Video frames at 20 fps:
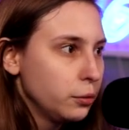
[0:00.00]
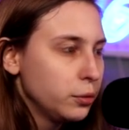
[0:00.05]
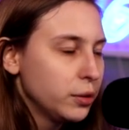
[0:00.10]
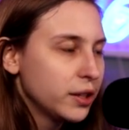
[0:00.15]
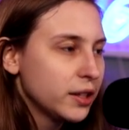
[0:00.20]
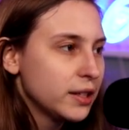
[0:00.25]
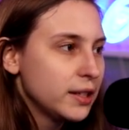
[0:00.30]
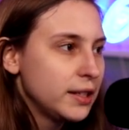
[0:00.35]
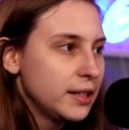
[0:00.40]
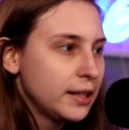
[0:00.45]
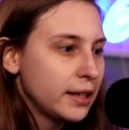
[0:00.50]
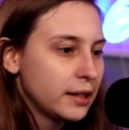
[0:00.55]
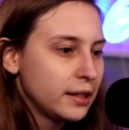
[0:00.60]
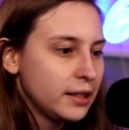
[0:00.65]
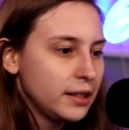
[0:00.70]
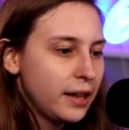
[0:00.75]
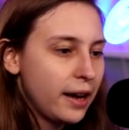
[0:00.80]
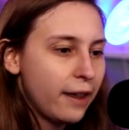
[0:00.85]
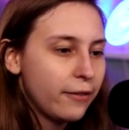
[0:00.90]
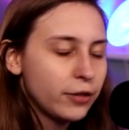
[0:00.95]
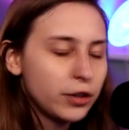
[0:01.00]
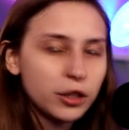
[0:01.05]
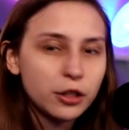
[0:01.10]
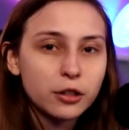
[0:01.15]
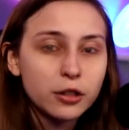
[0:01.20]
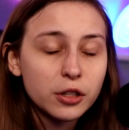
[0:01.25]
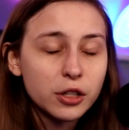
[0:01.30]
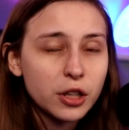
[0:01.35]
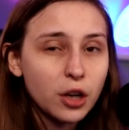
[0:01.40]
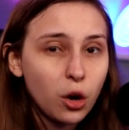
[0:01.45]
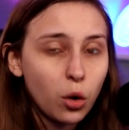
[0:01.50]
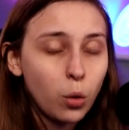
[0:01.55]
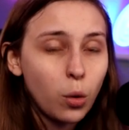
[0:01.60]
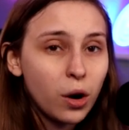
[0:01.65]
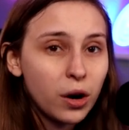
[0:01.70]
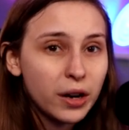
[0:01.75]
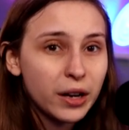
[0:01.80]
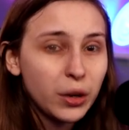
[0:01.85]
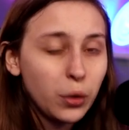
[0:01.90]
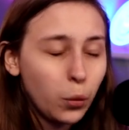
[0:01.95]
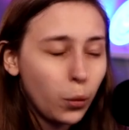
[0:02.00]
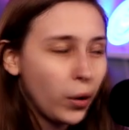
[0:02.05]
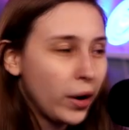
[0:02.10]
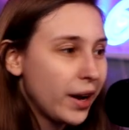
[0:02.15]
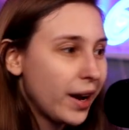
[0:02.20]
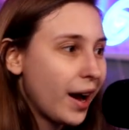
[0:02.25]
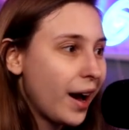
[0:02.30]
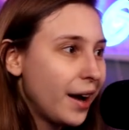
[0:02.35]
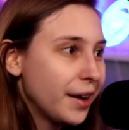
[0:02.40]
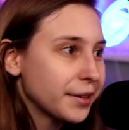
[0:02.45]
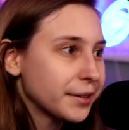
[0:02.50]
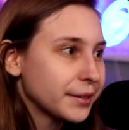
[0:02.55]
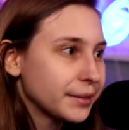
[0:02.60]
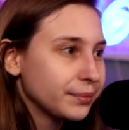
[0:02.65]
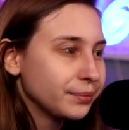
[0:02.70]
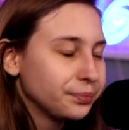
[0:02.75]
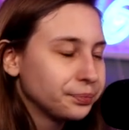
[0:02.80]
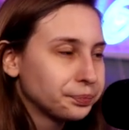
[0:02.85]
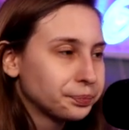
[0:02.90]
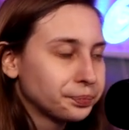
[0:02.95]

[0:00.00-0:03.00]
we can see that the avatars are walking way higher.